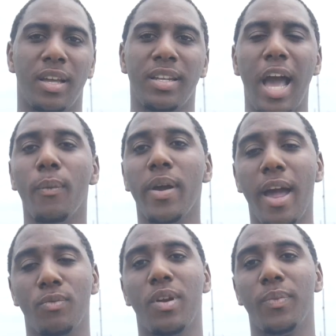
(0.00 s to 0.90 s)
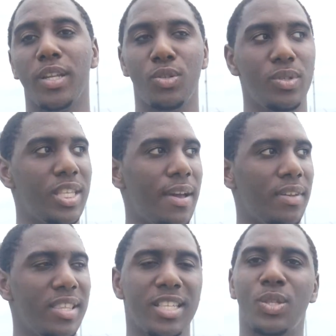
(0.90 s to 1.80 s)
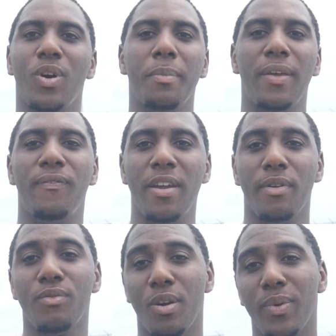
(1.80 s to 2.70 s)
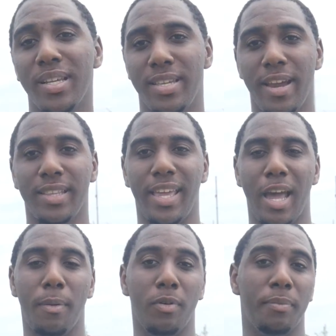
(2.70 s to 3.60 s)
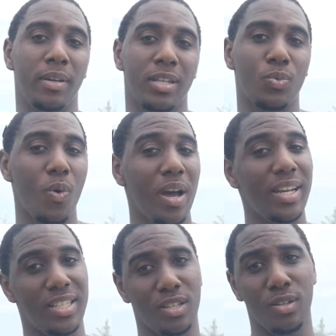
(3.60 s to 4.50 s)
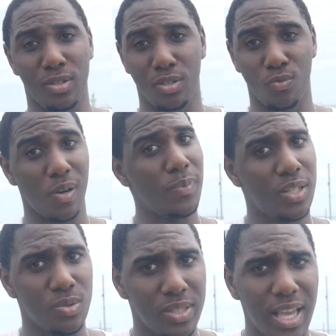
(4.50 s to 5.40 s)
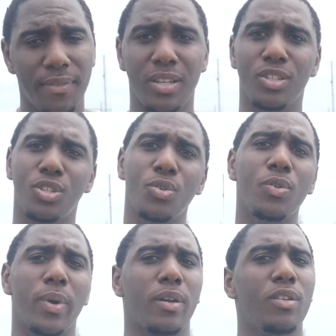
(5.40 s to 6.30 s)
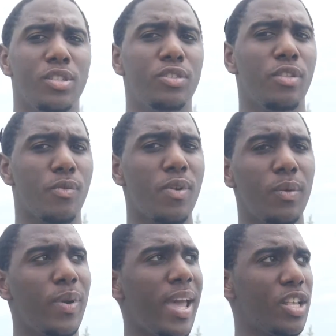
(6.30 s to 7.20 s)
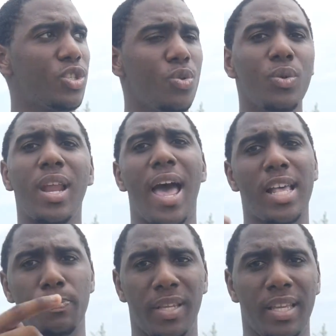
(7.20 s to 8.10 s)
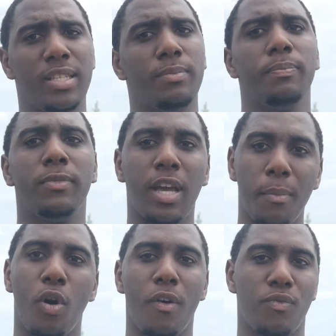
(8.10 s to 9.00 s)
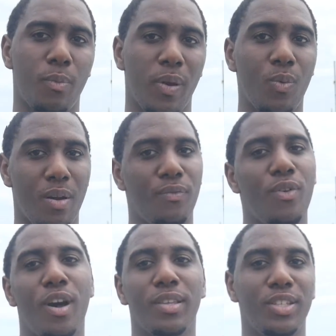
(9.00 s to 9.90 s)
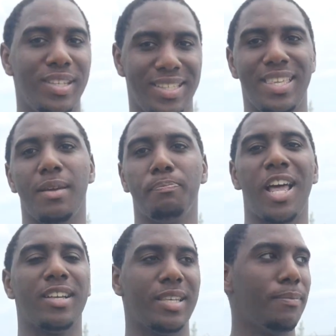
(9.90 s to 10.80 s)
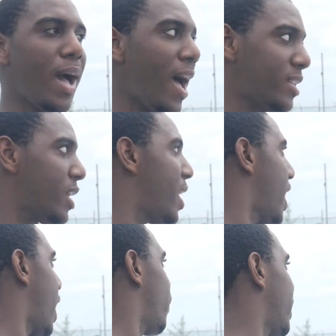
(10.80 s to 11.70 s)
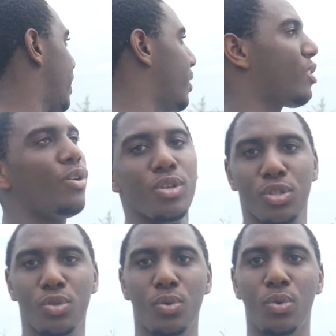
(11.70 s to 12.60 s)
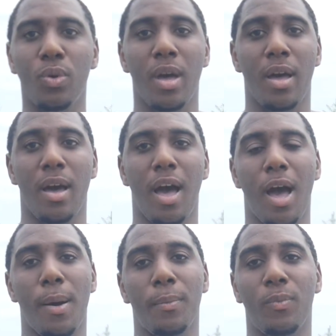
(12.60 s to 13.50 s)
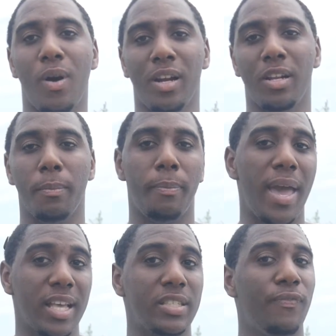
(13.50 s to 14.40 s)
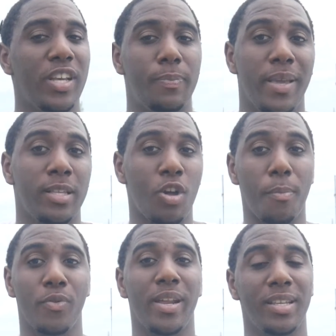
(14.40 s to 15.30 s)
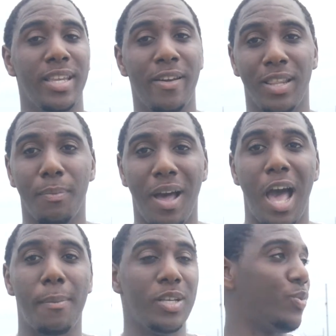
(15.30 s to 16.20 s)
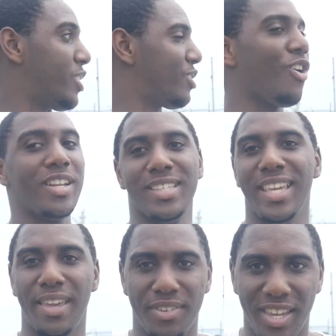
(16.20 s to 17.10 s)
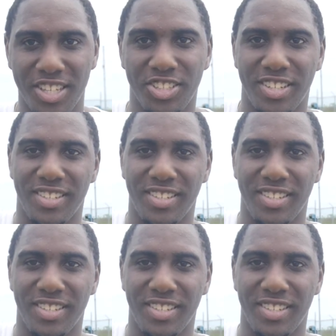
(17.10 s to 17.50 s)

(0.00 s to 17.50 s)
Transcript: Now we're at runway 27. This is one of my favorite runways here at the airport because one, it's closer to runway 27. Two, we're closer to the runway. As soon as planes come off runway 14, you can see them taxiing past, and we're even close to one of the best fixed base operators here in the Bahamas, which is Odyssey Aviation.